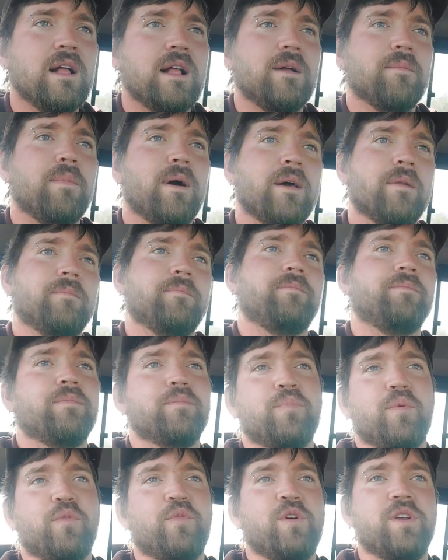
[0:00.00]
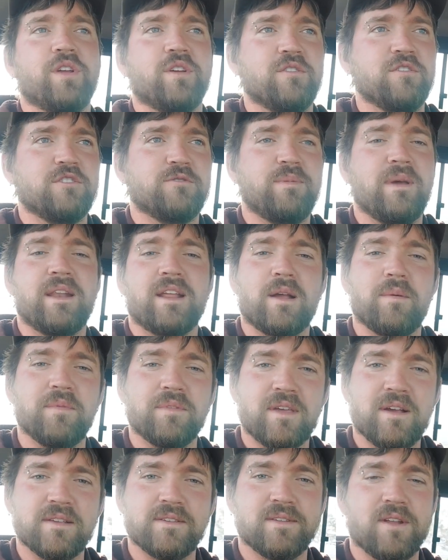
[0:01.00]
But before you go and spend a couple
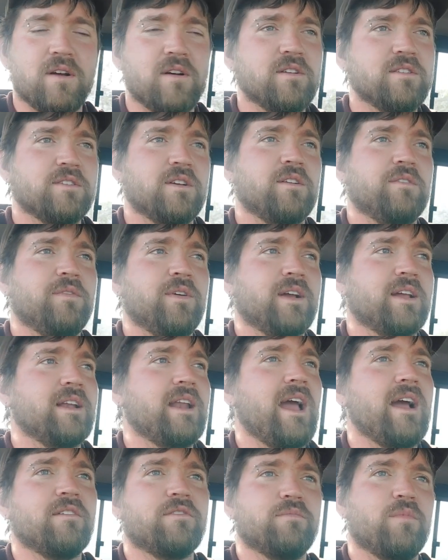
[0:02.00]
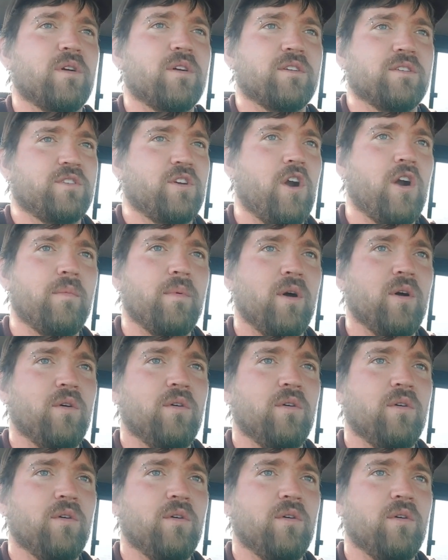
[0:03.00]
$1,000 on a fucking aftermarket turbo,